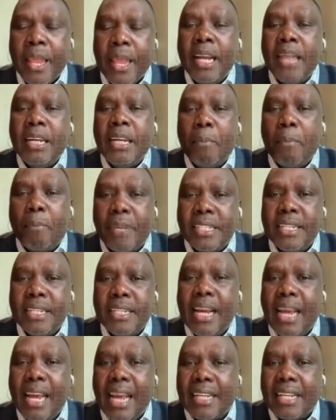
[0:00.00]
the
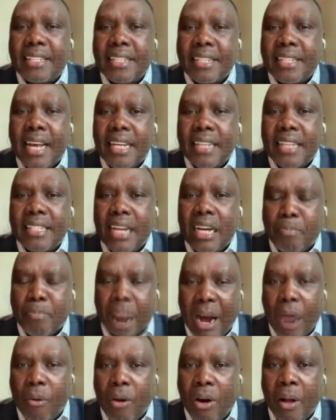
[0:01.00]
president exercised that
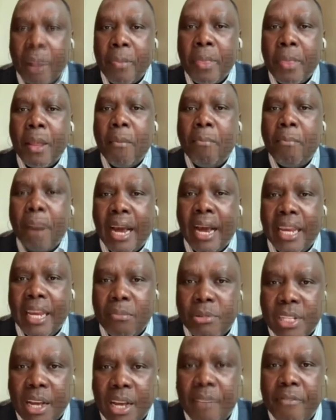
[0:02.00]
power by
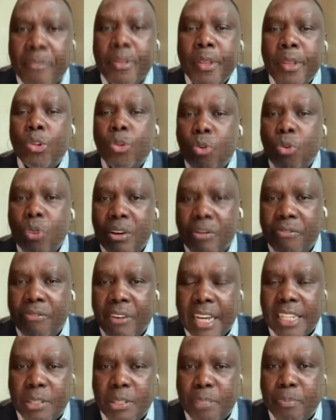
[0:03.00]
himself through the
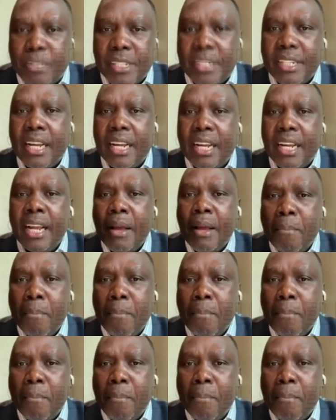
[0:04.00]
vice president,